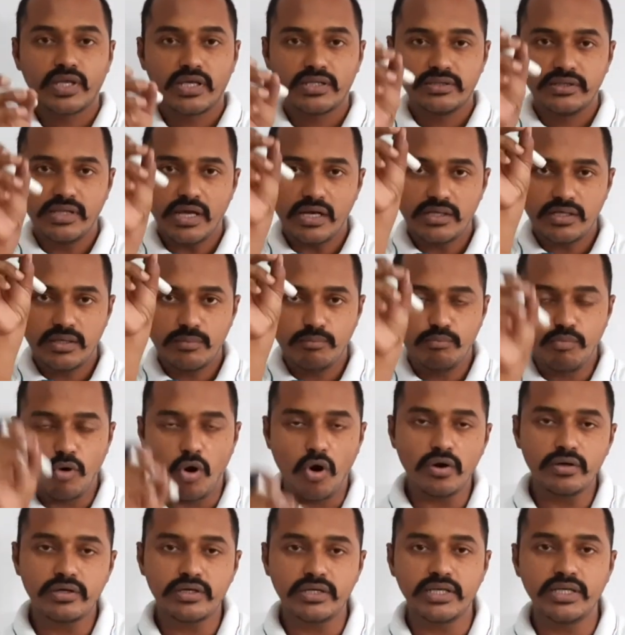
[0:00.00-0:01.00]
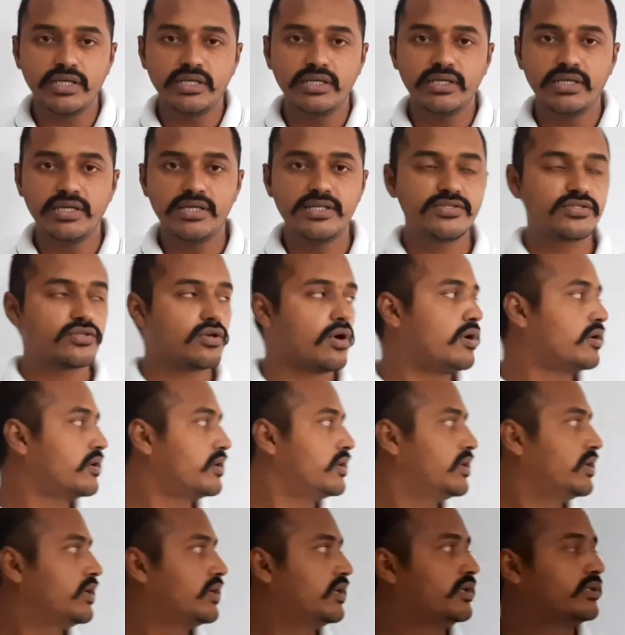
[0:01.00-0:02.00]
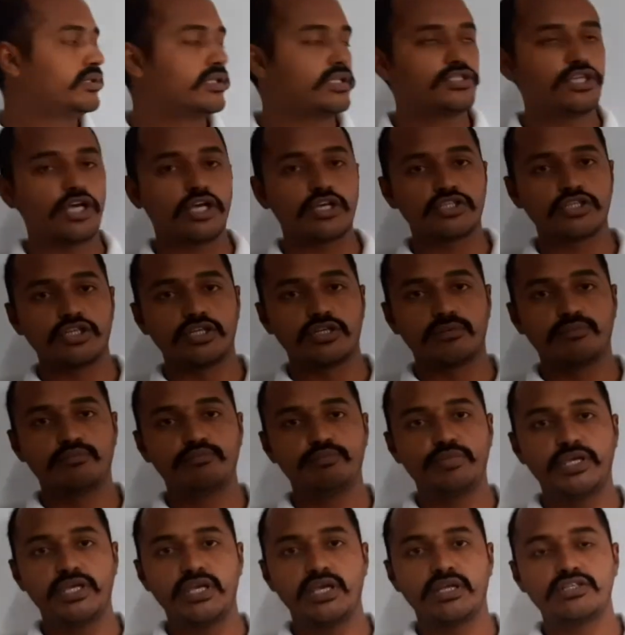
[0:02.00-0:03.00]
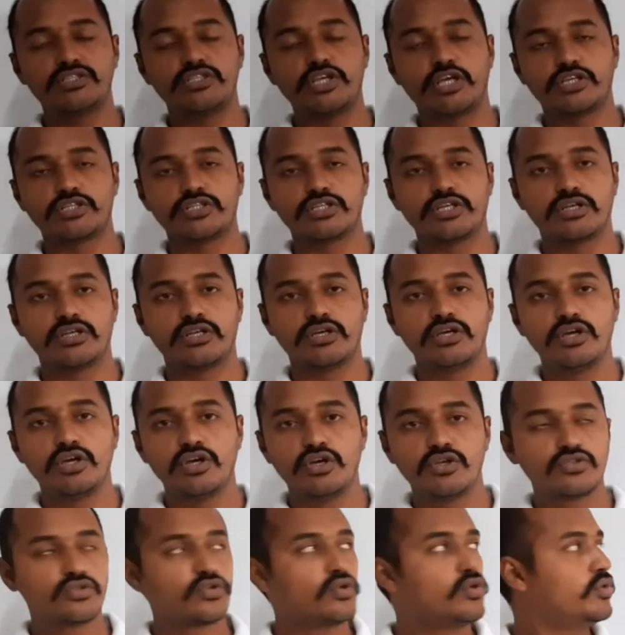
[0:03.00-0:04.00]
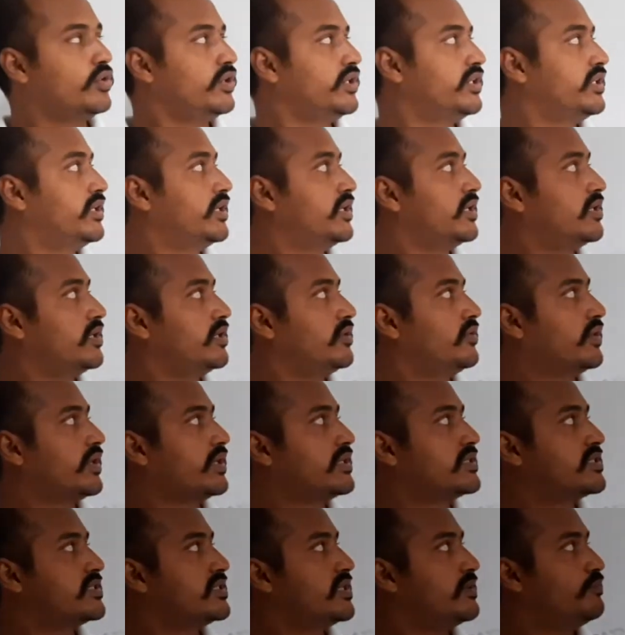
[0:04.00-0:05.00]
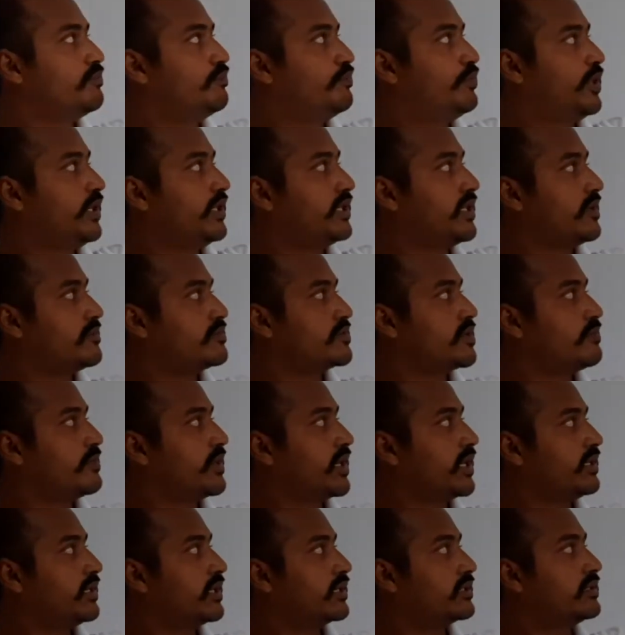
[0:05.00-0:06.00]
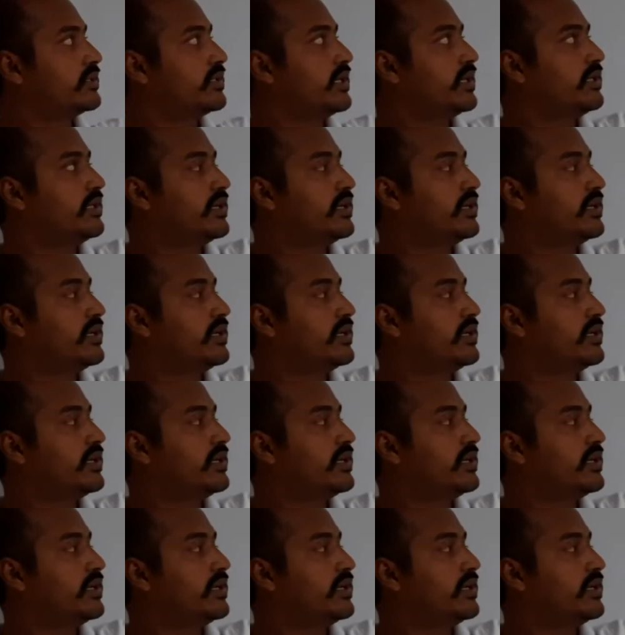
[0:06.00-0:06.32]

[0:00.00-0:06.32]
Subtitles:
that boundary is called the junction, PN junction. So here we can see p-type semiconductor and